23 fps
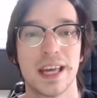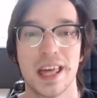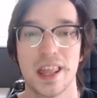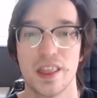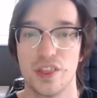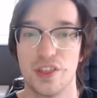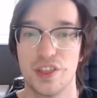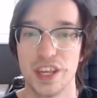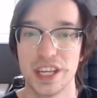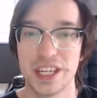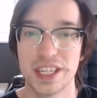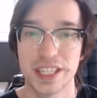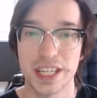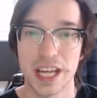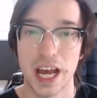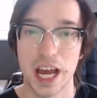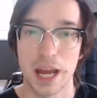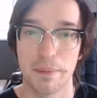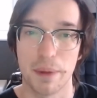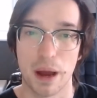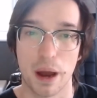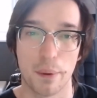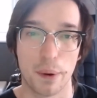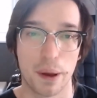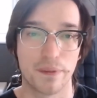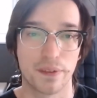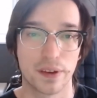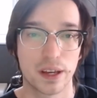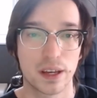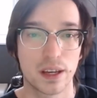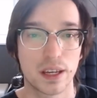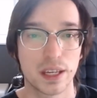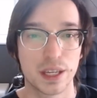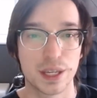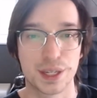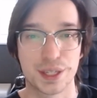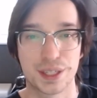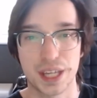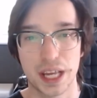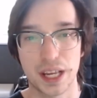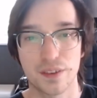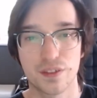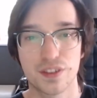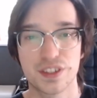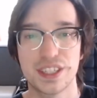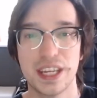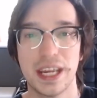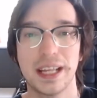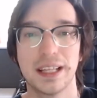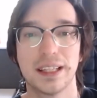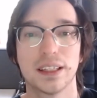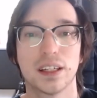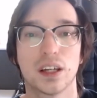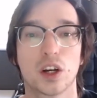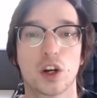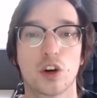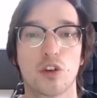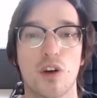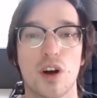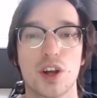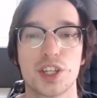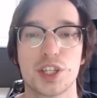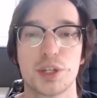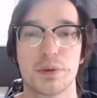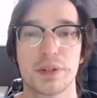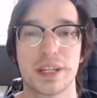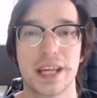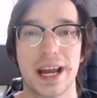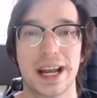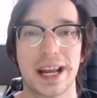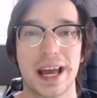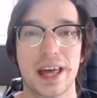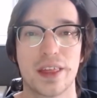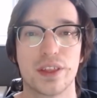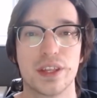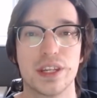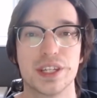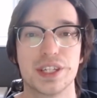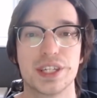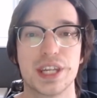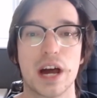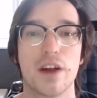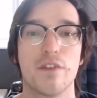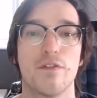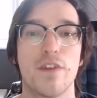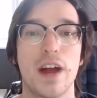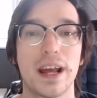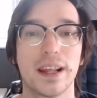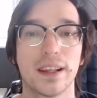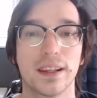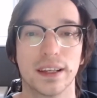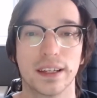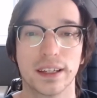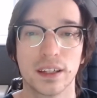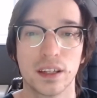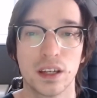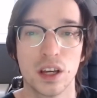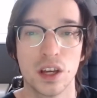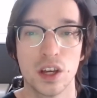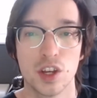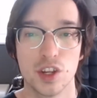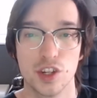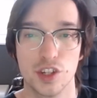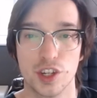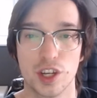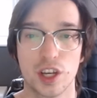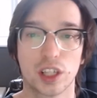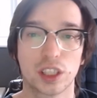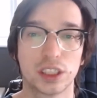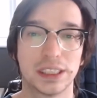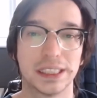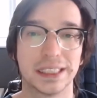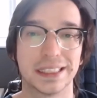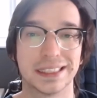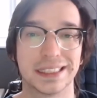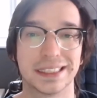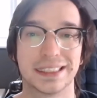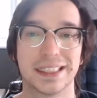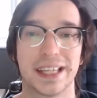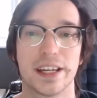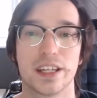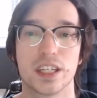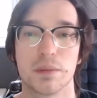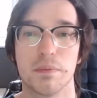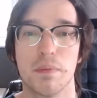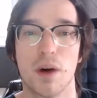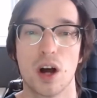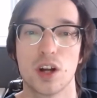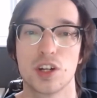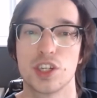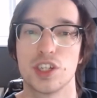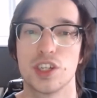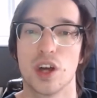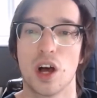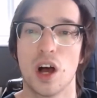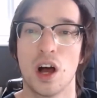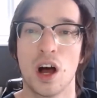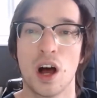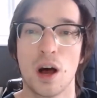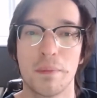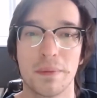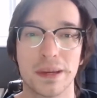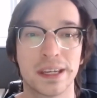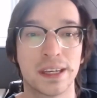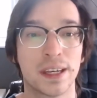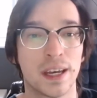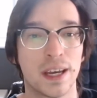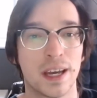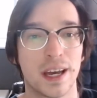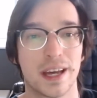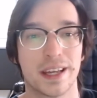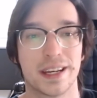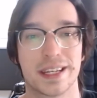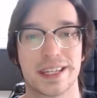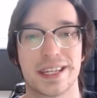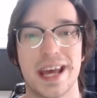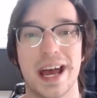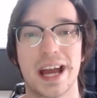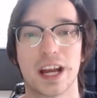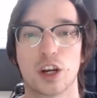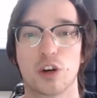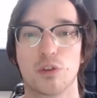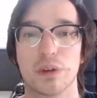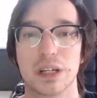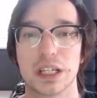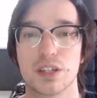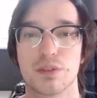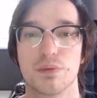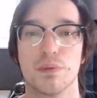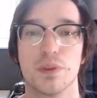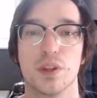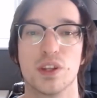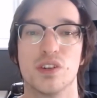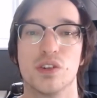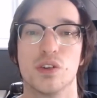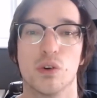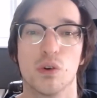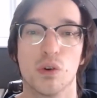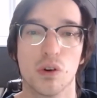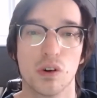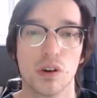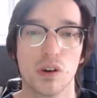This time, however, instead of sailing across to attack Athens directly, Xerxes decided to march his army and attack Greece from the north.